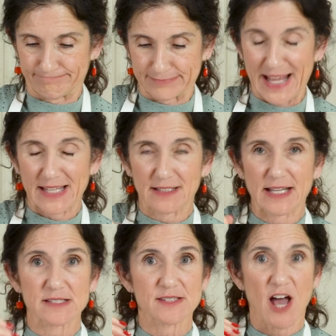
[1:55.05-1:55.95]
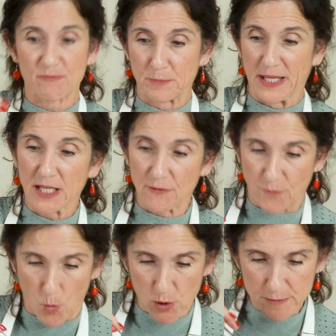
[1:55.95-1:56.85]
like, like a soft peak
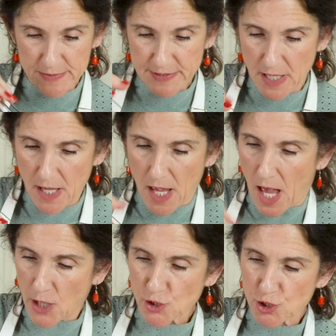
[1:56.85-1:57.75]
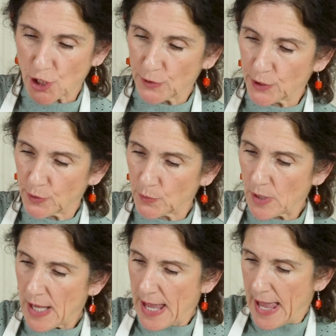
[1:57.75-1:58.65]
forms. I'll show you.
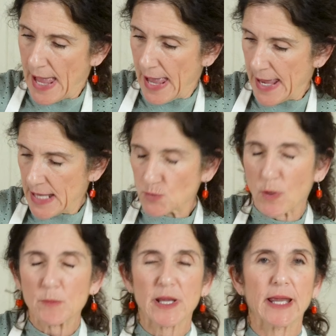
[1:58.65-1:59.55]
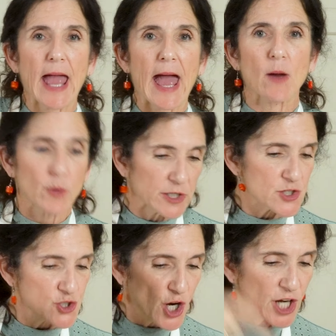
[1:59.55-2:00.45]
And when we, we're gonna
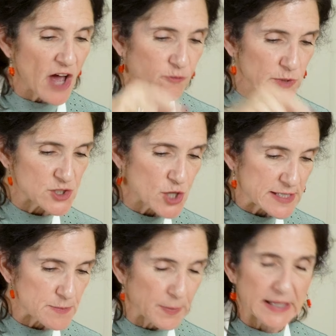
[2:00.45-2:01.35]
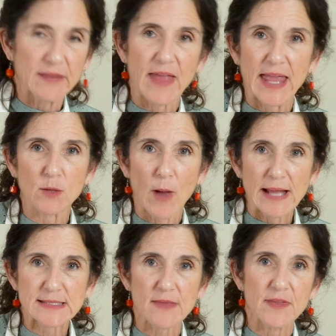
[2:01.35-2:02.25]
start off with just beating the egg
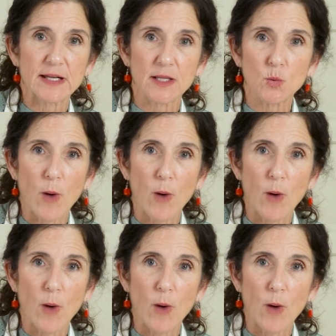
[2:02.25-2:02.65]
whites and then a little